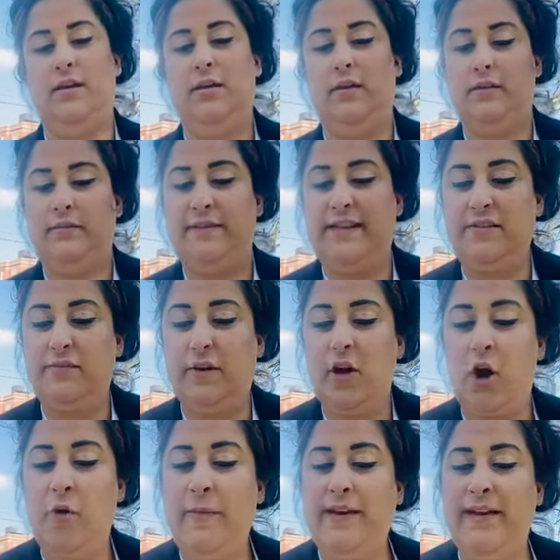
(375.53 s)
Let's run
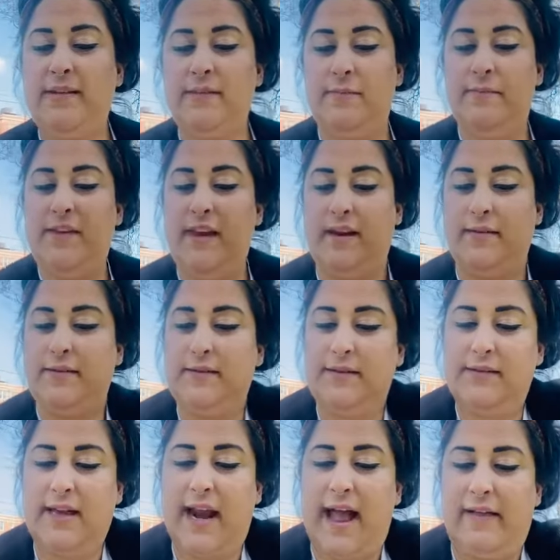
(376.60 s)
home and get some things,
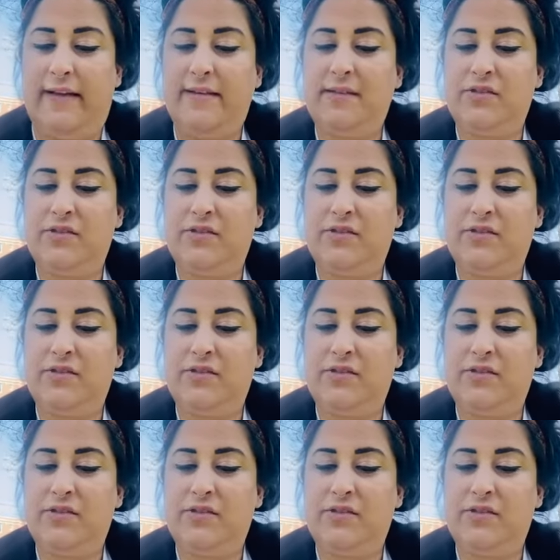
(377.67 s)
said Alice.